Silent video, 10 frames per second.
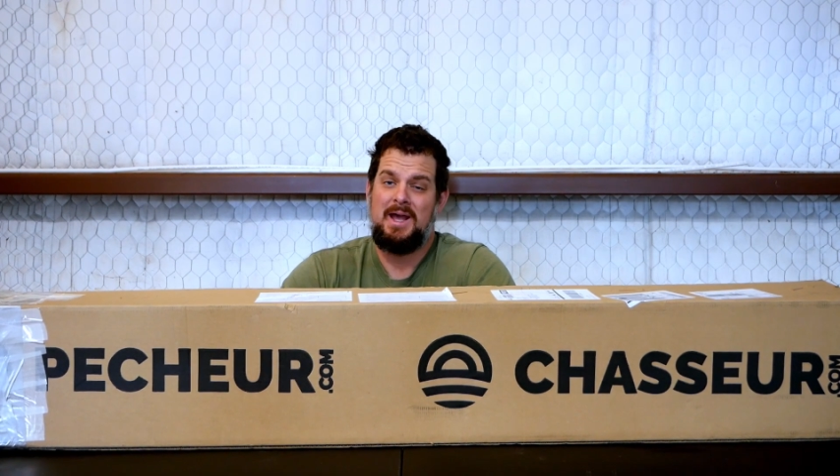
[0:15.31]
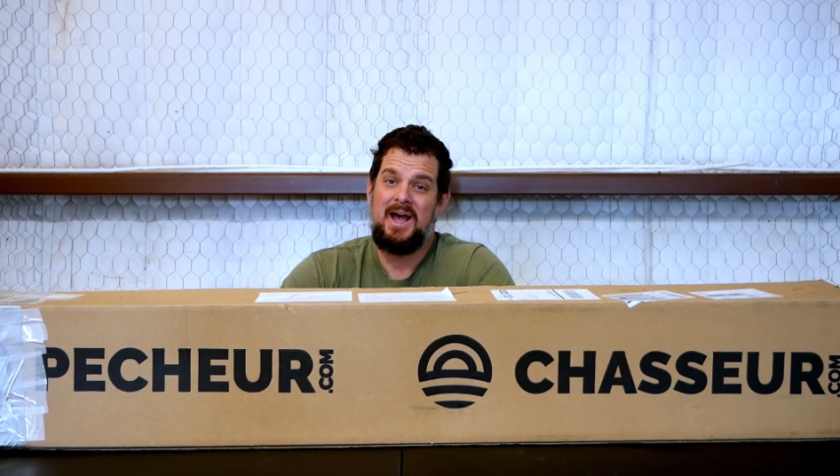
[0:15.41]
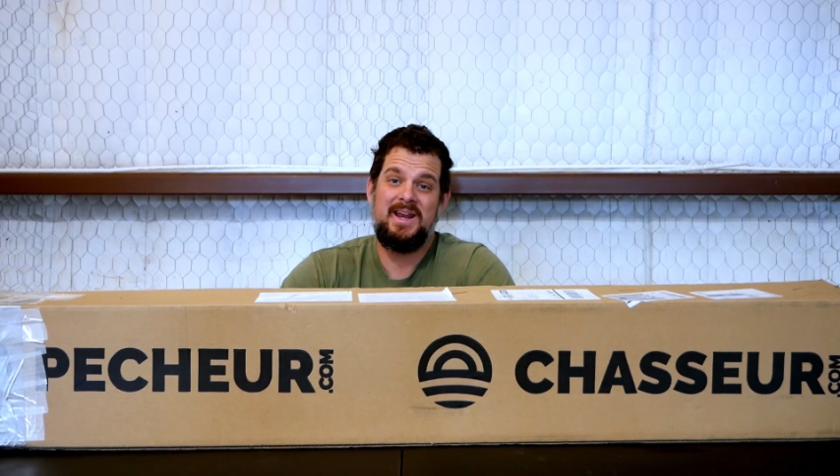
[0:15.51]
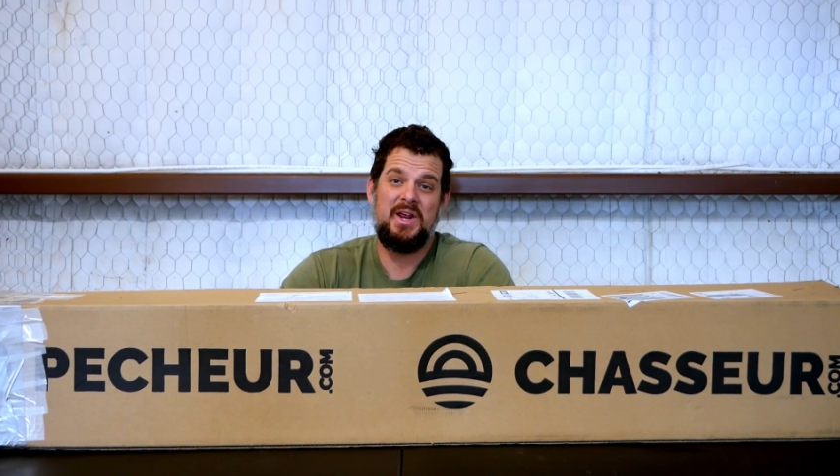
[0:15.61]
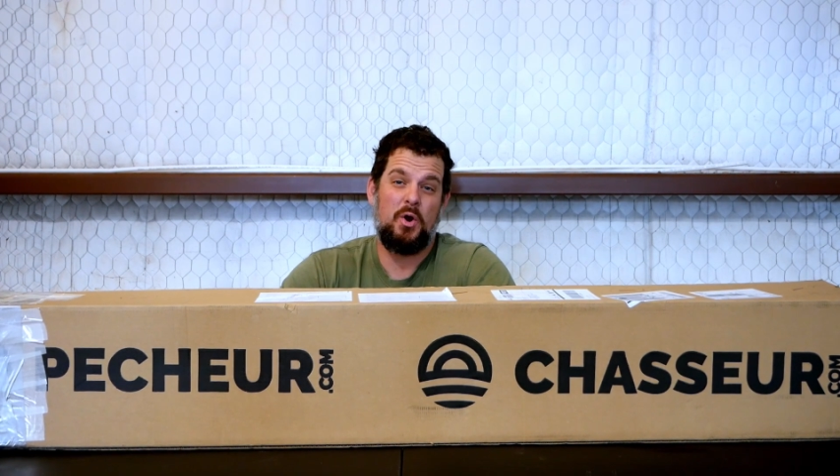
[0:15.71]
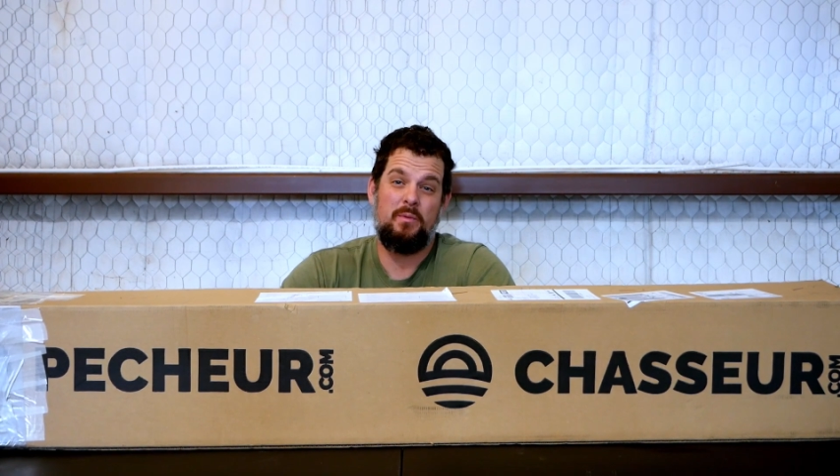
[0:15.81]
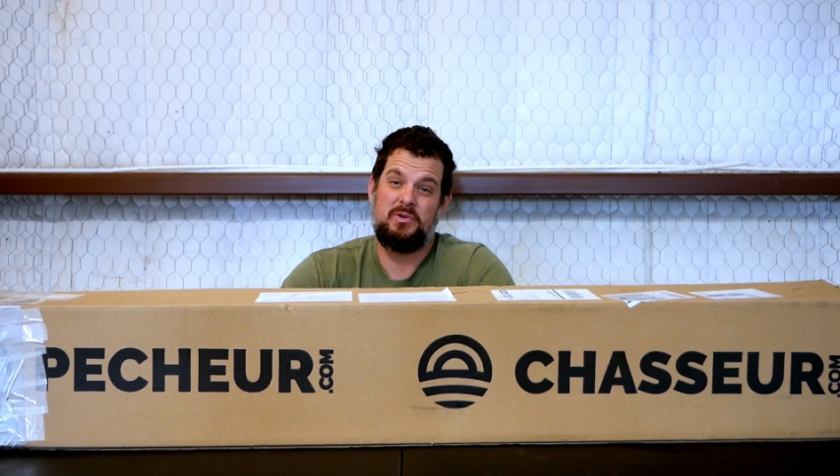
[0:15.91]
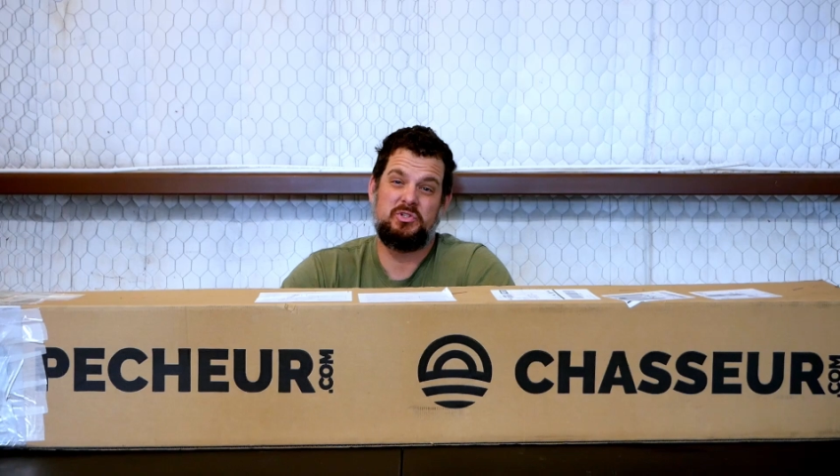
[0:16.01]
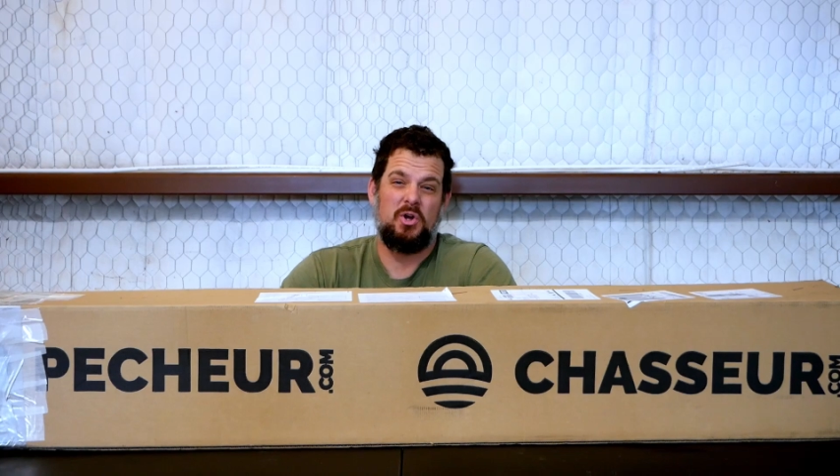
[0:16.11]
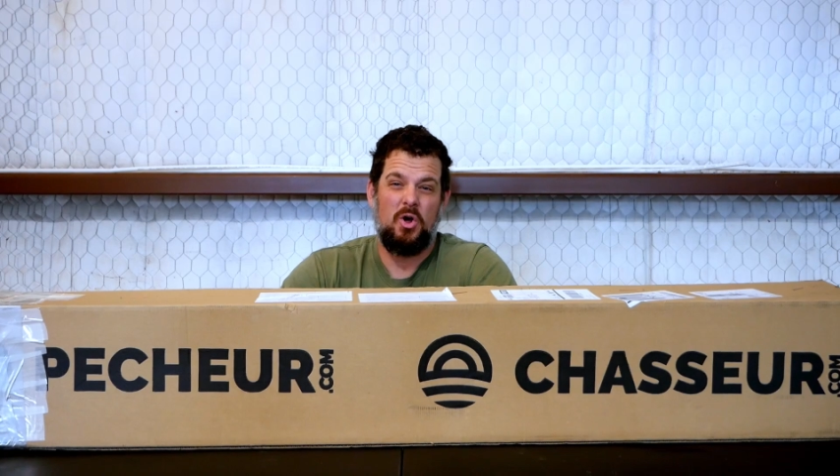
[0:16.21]
I get
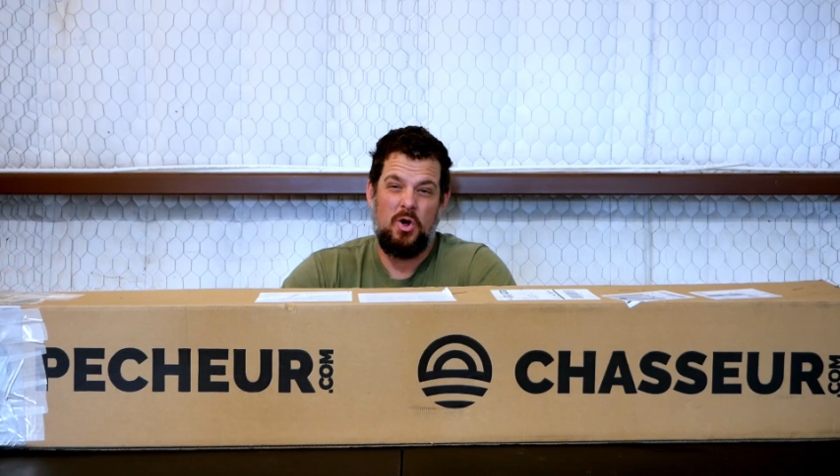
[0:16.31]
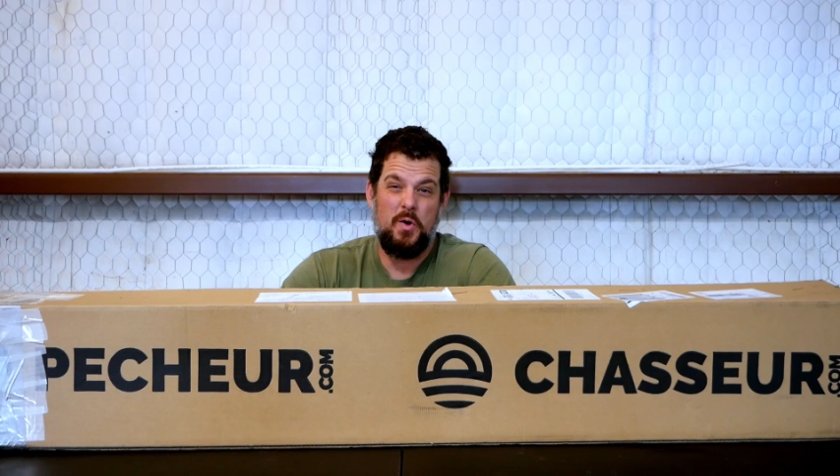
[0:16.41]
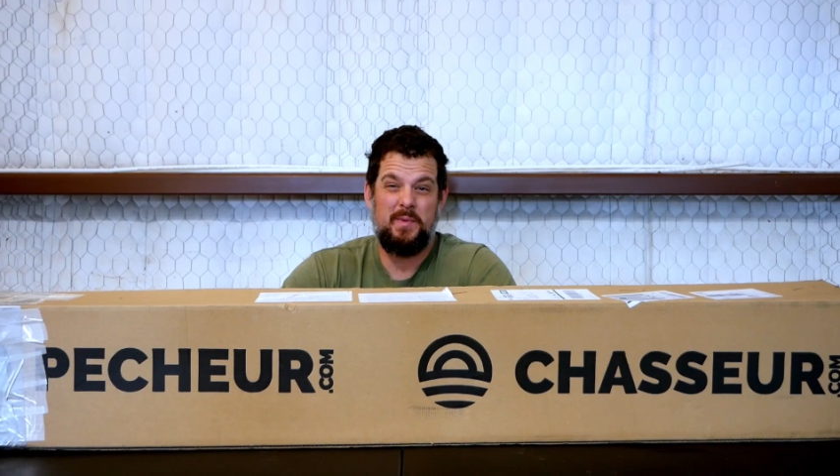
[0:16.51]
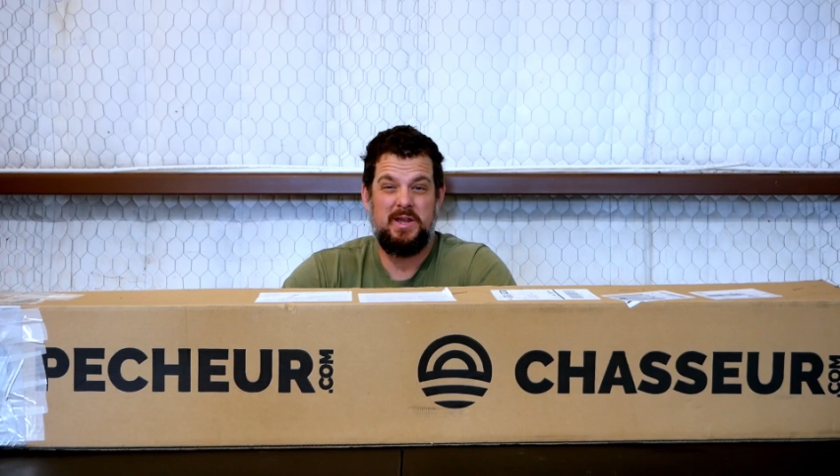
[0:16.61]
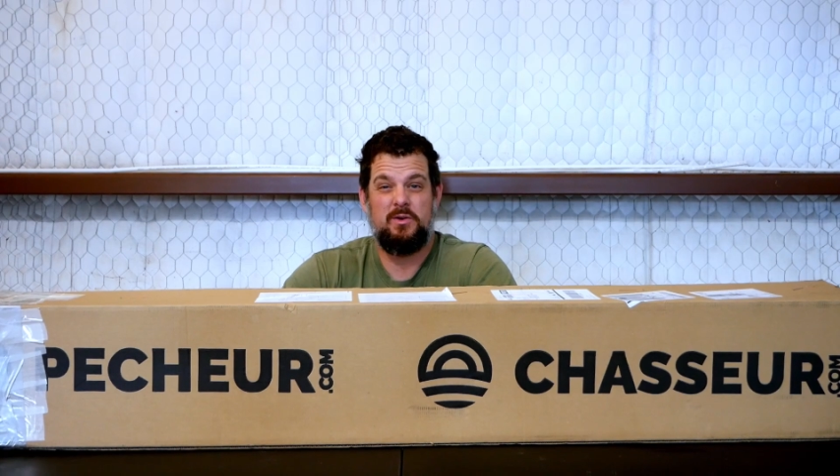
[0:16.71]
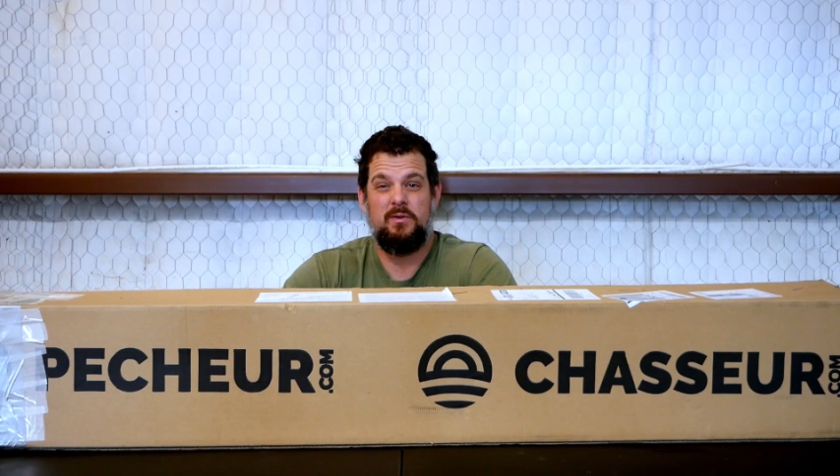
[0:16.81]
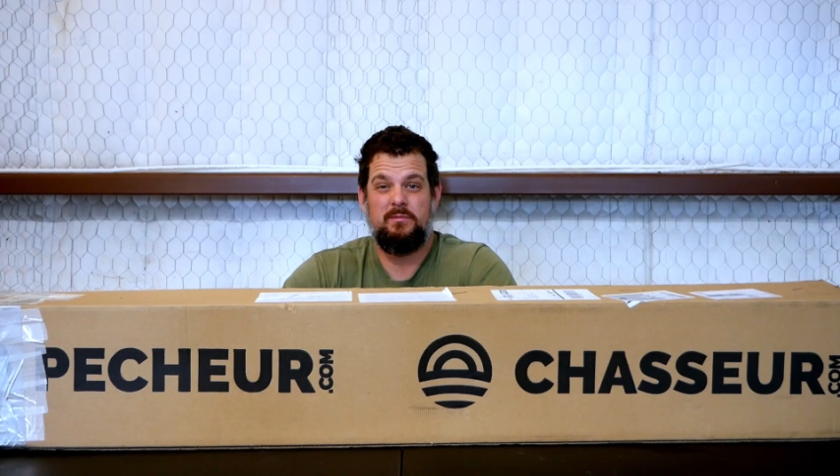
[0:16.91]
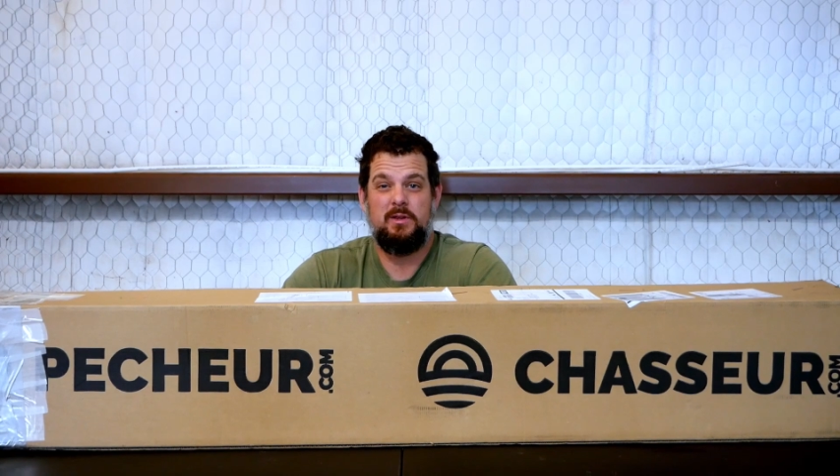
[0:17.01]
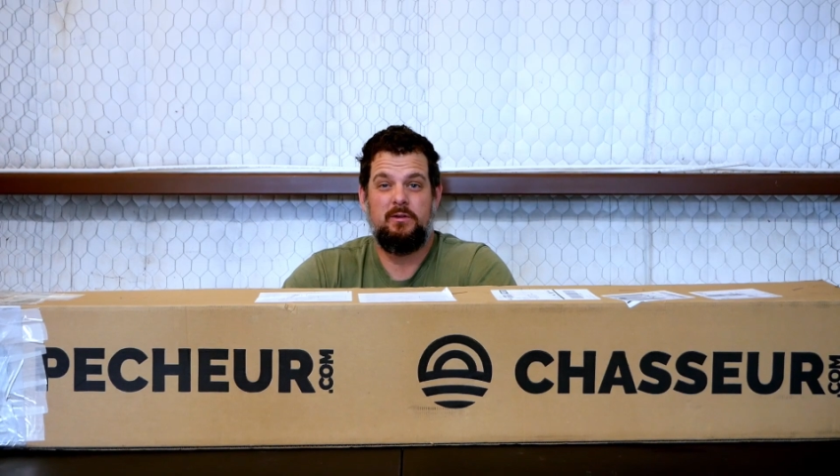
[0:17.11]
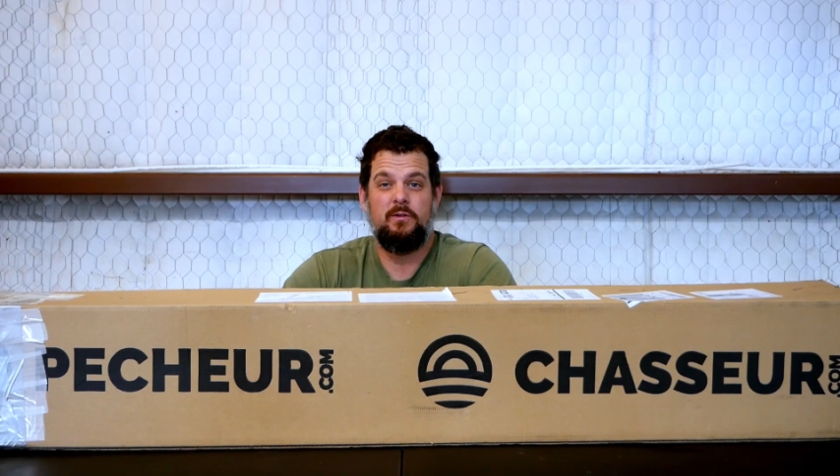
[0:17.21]
almost all my
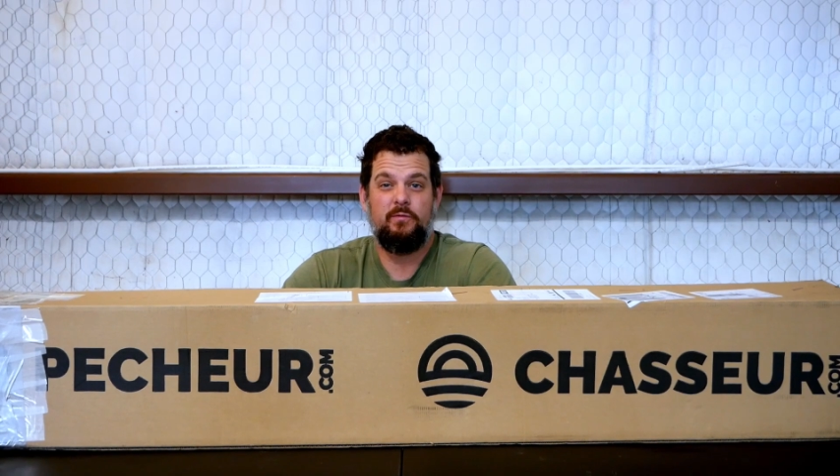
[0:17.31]
equipment